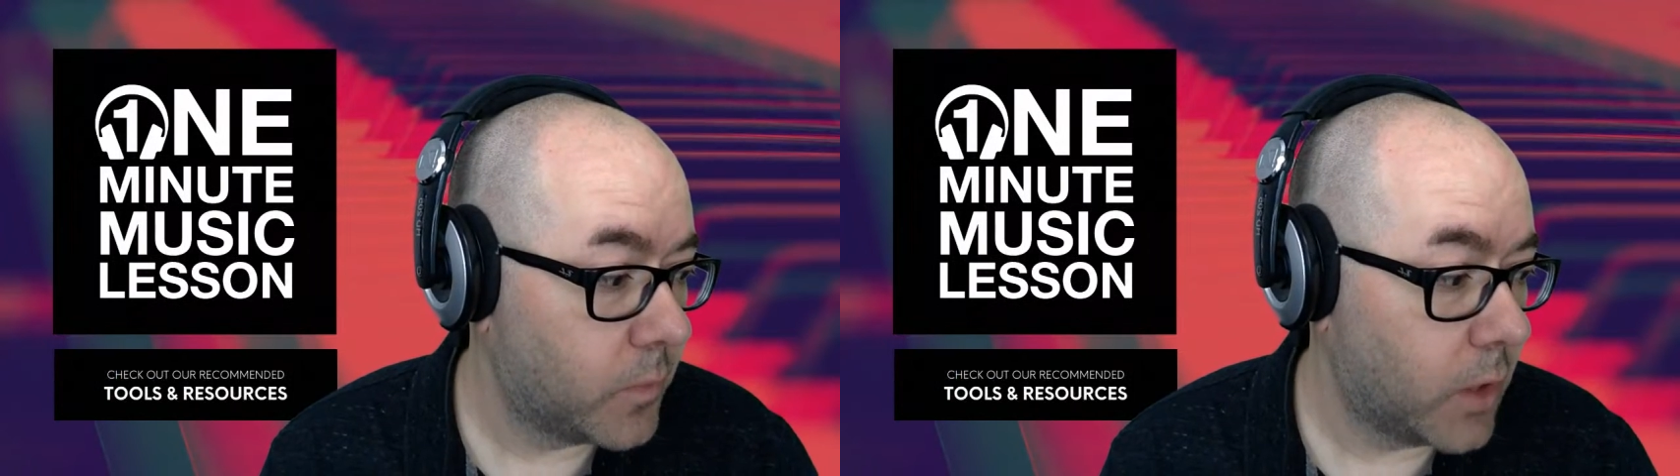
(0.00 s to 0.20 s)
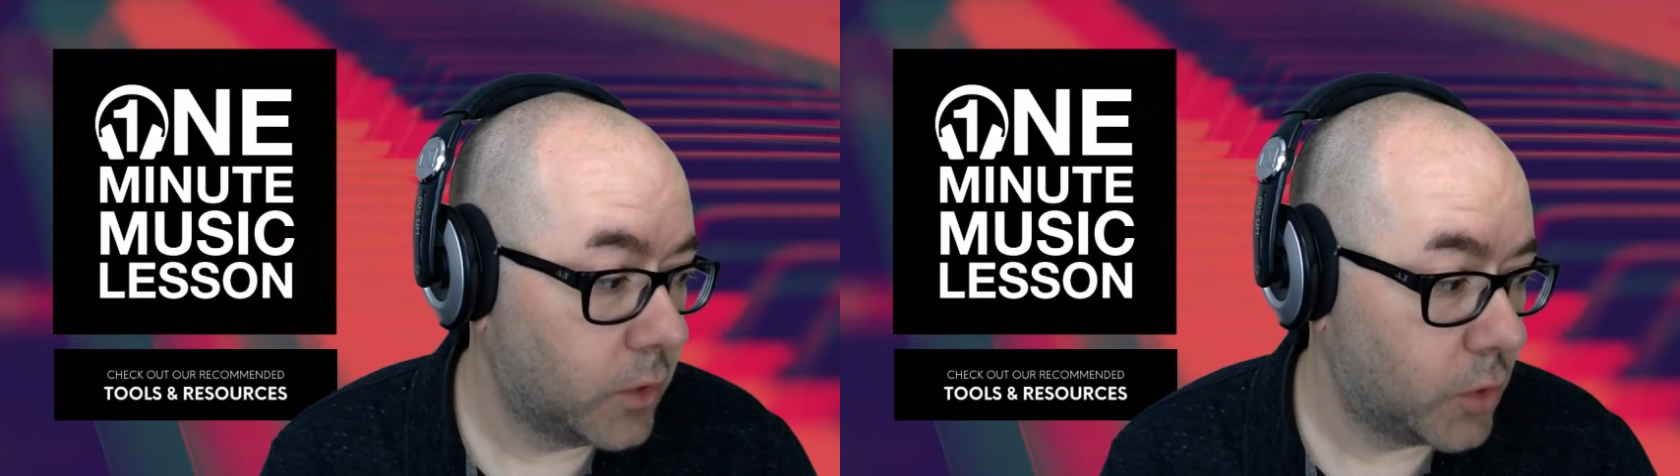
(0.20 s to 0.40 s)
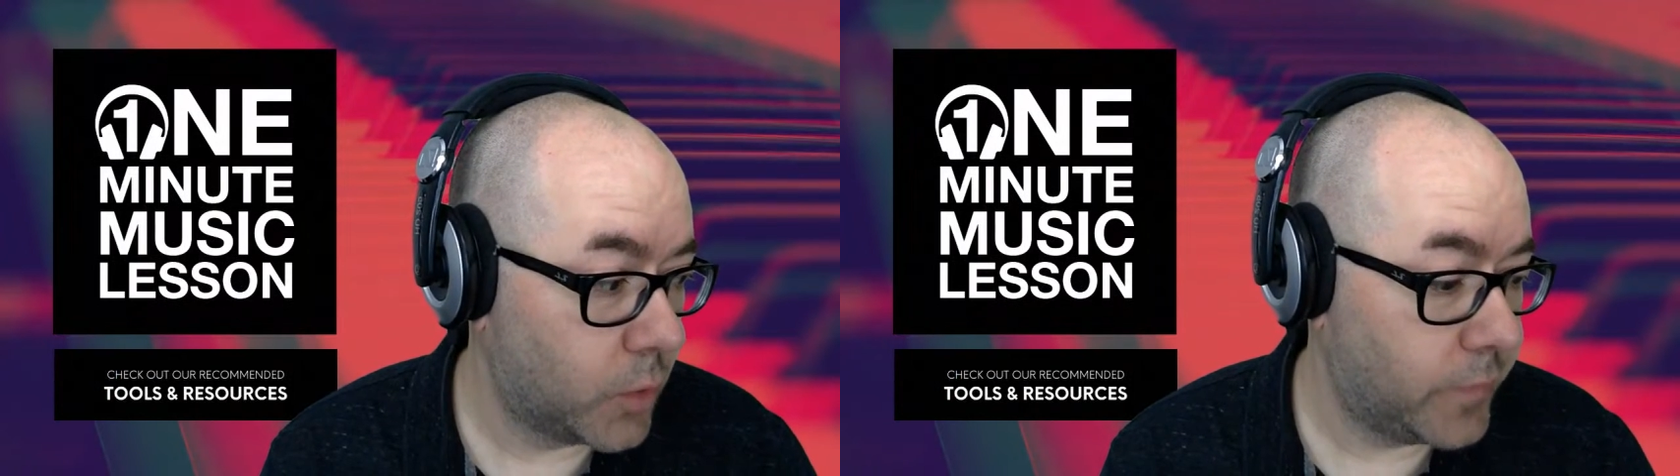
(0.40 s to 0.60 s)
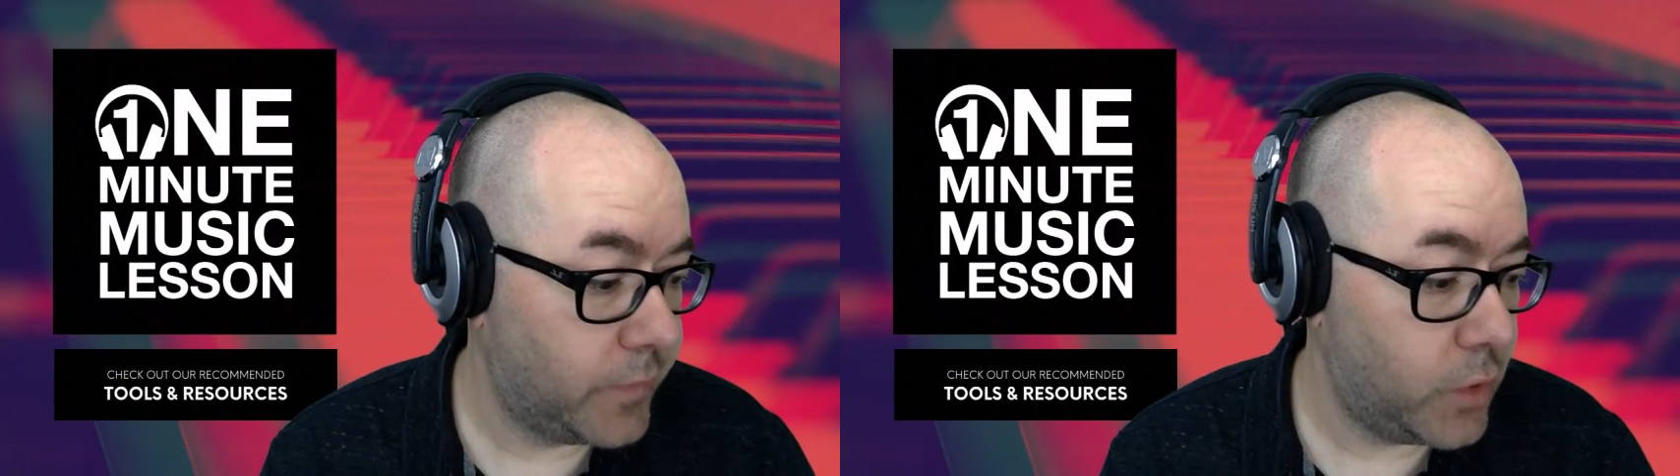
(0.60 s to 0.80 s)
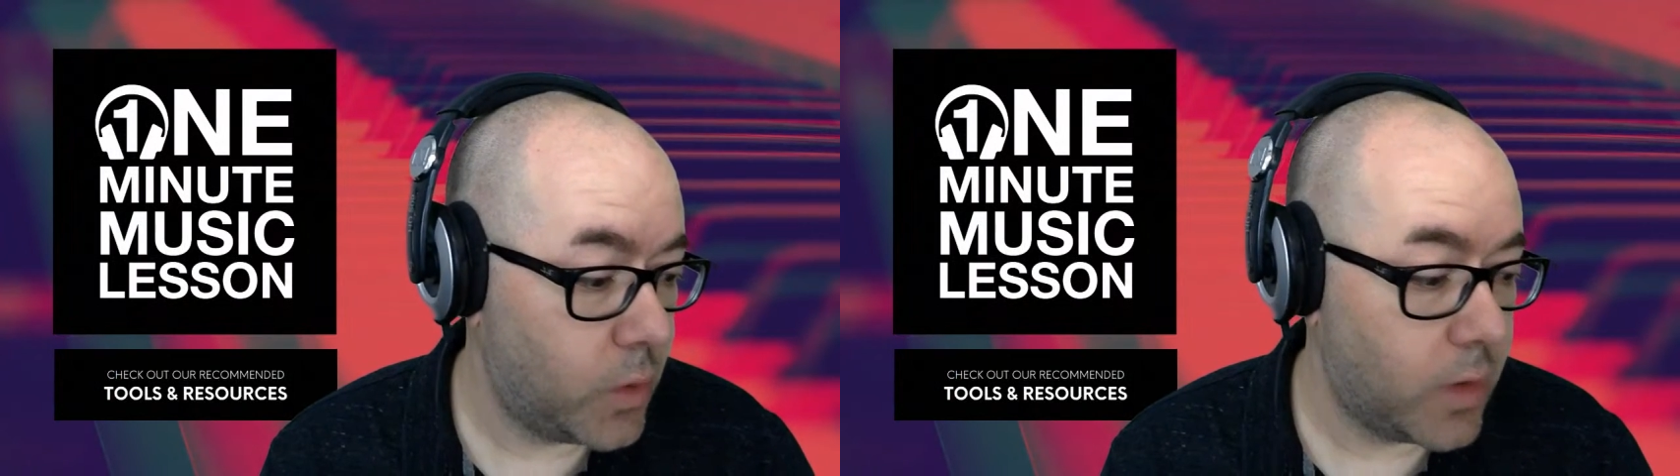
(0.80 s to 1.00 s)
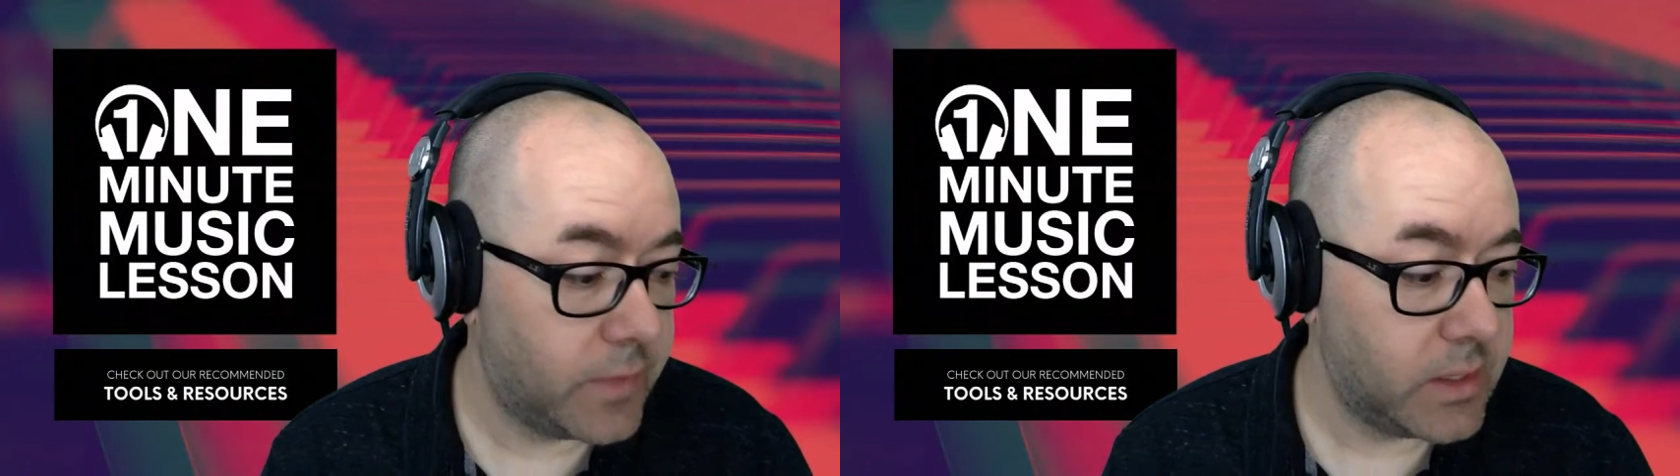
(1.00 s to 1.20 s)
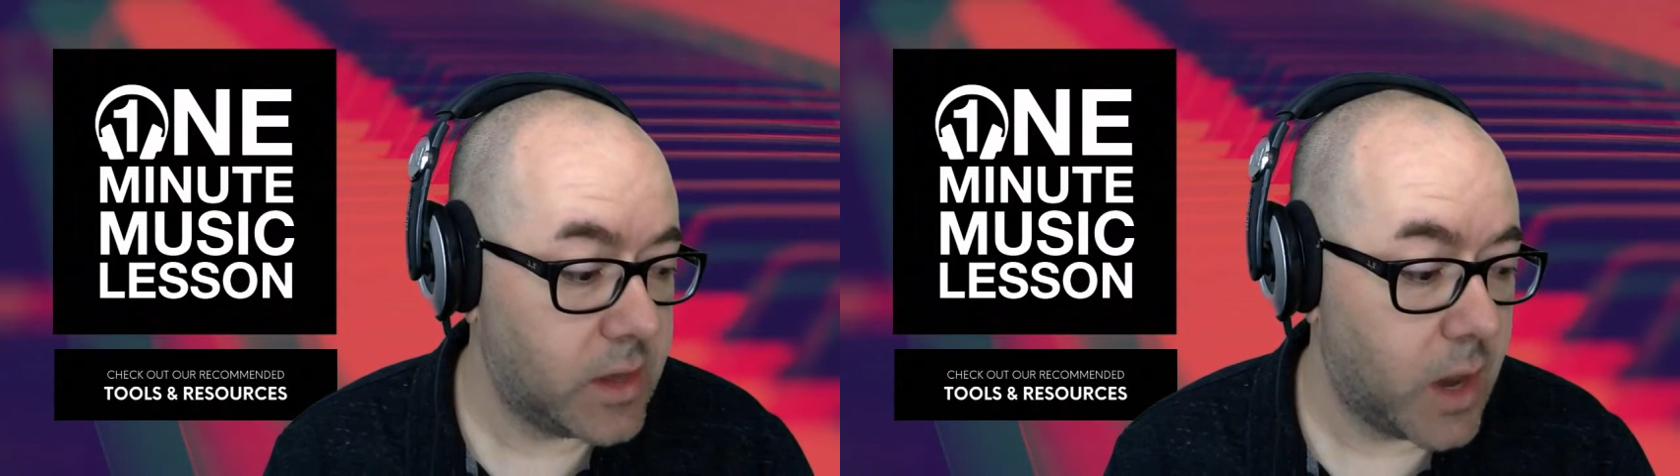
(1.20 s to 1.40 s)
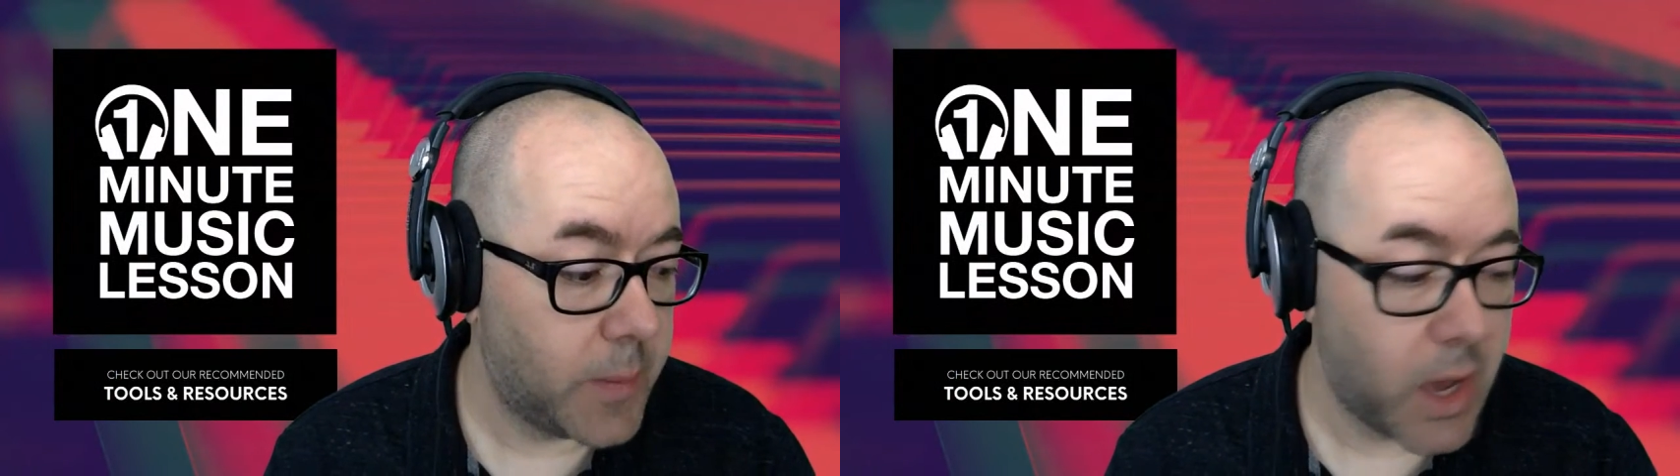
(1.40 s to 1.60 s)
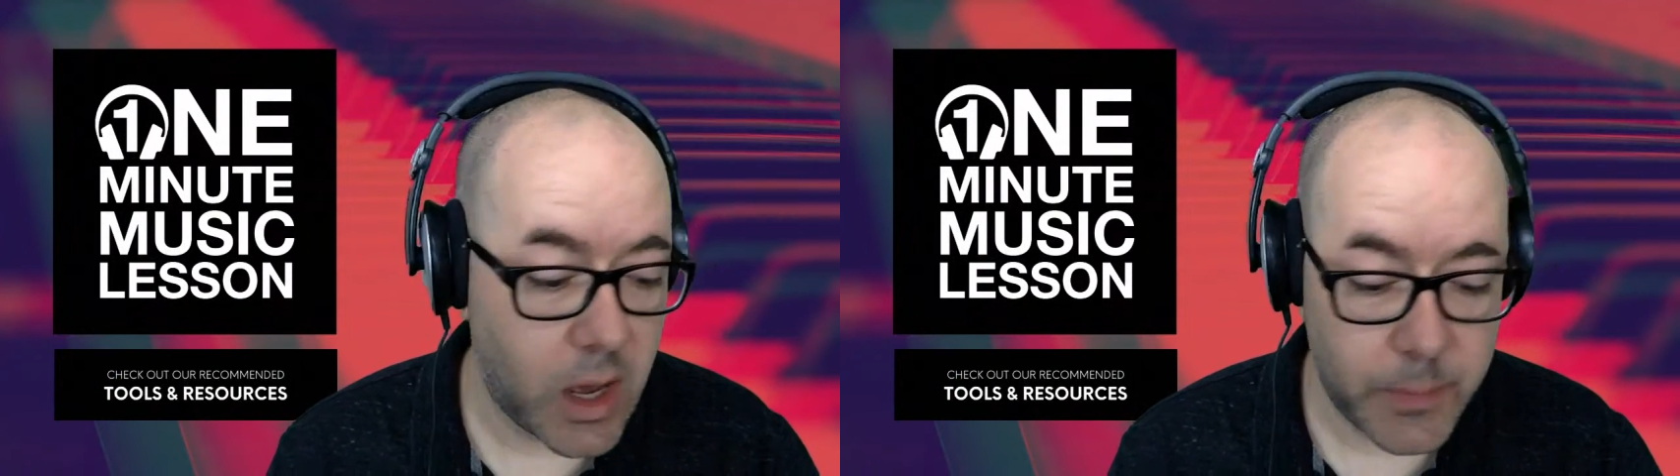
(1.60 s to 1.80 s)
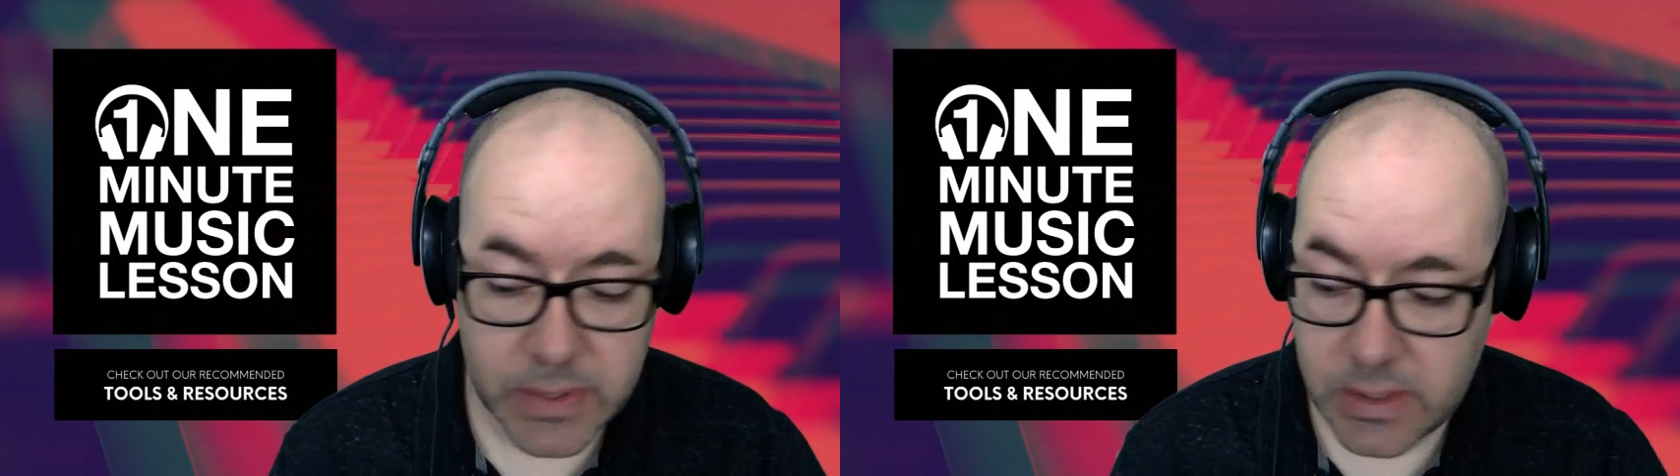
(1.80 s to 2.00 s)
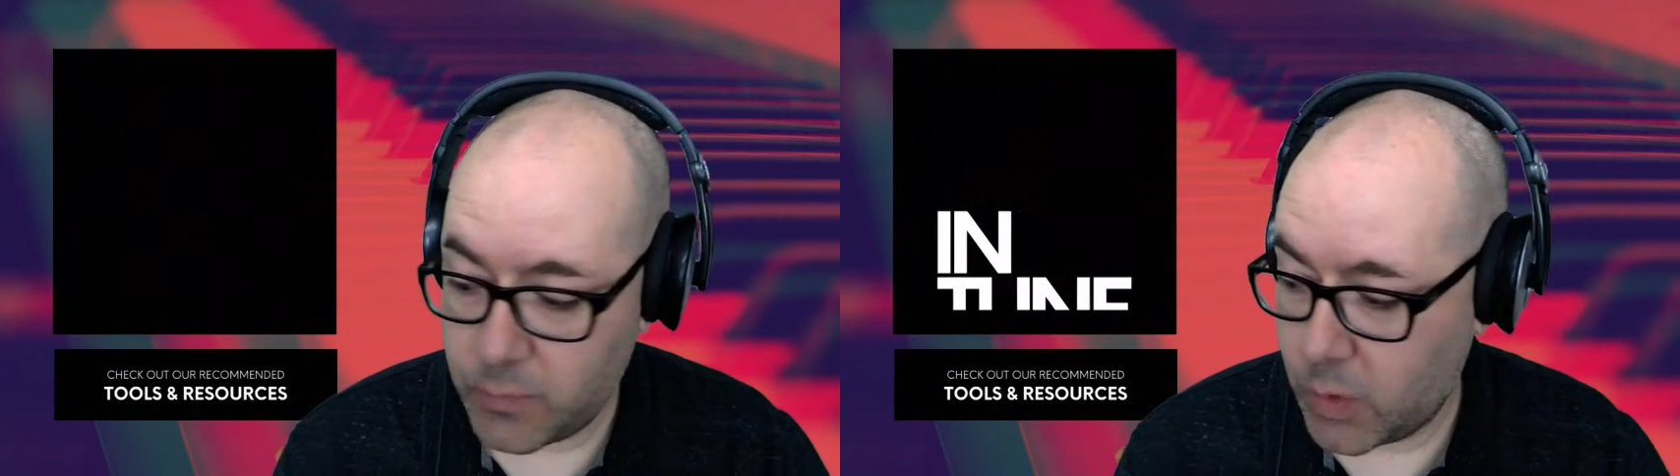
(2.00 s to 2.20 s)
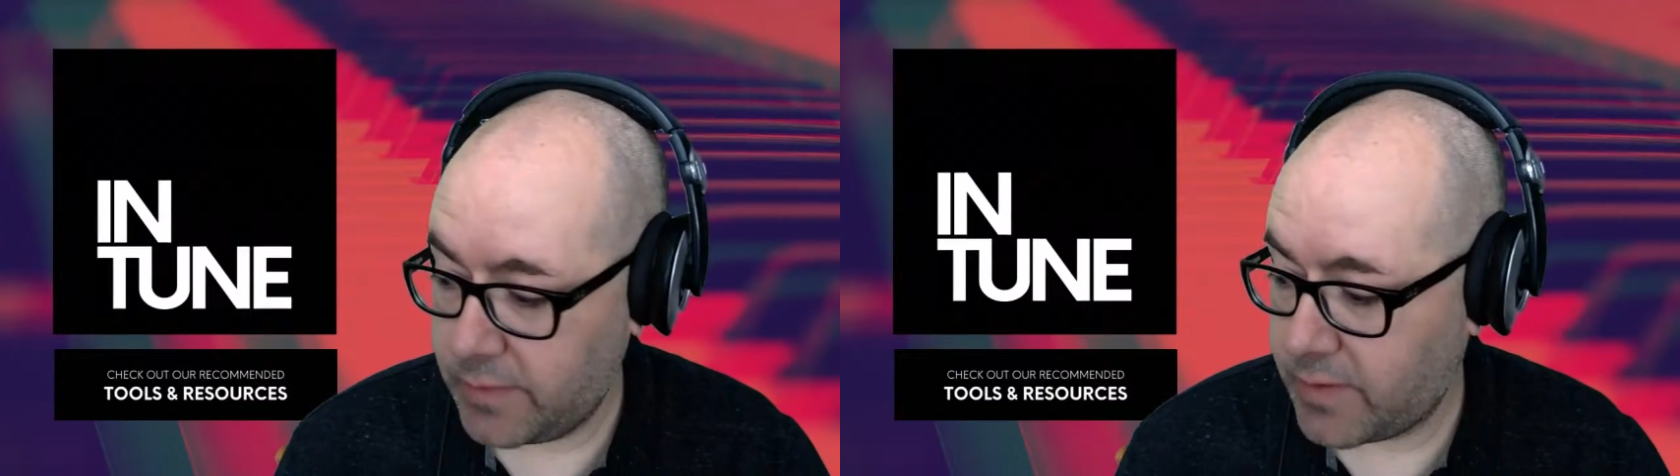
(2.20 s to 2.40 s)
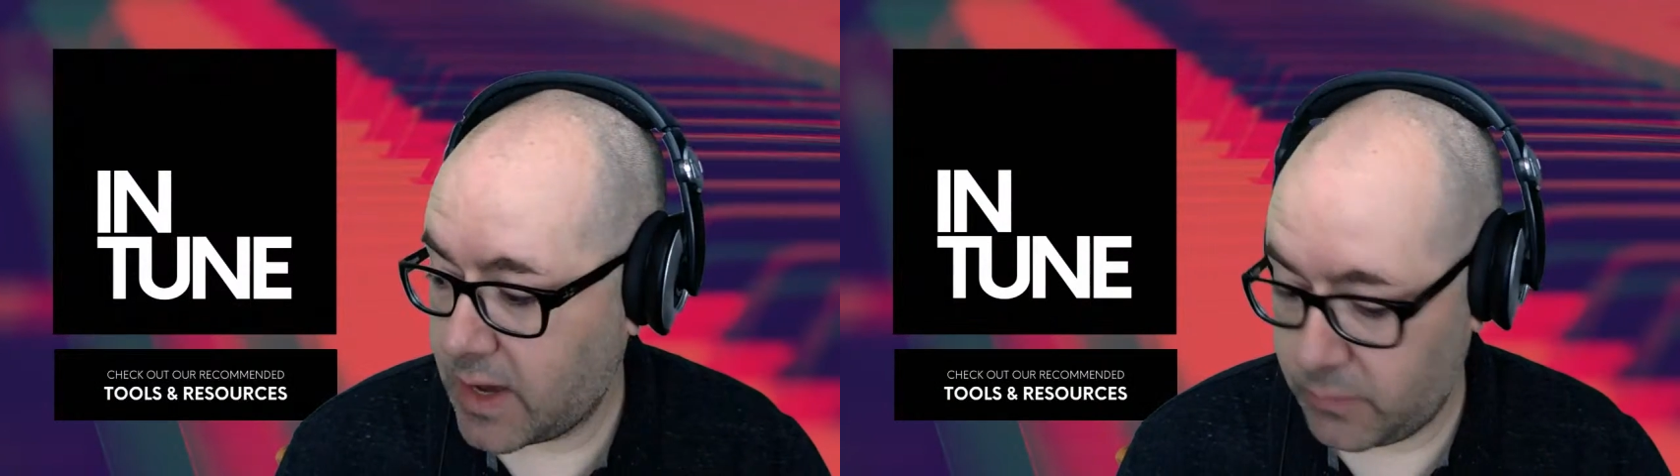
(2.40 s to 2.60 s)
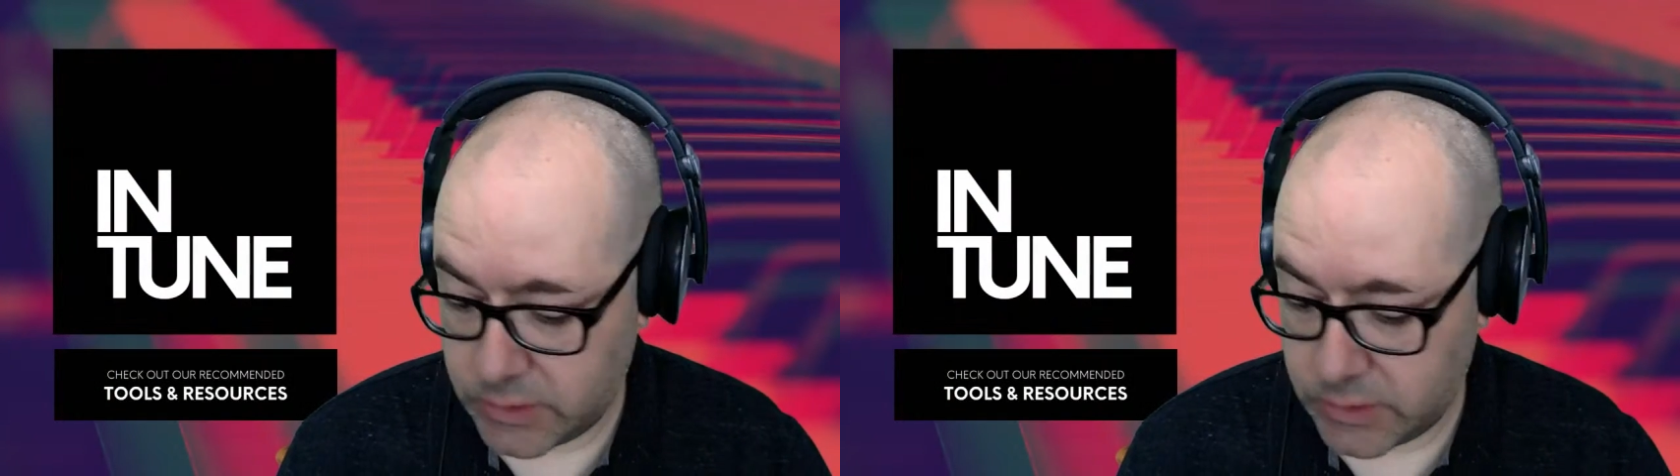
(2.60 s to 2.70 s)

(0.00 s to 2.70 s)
A little review of the Yamaha P45,